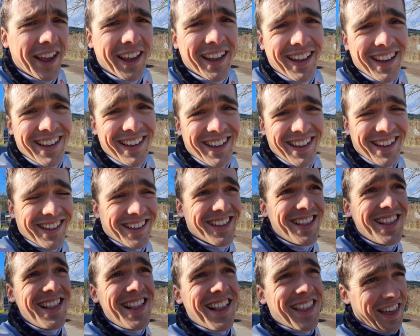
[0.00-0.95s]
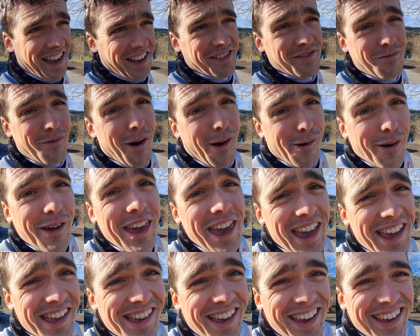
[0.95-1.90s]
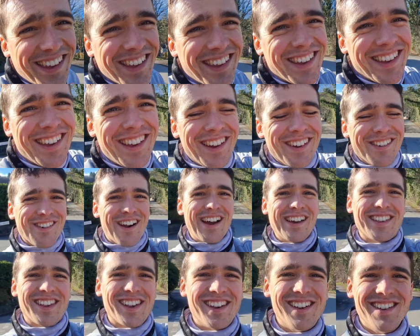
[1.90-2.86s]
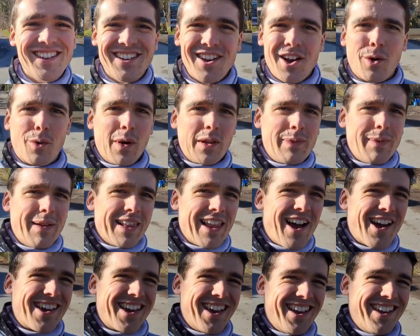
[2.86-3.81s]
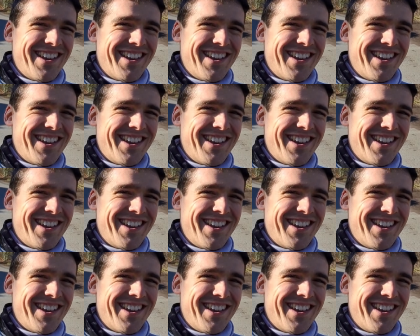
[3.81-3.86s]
that is worrying. Right, wish me luck.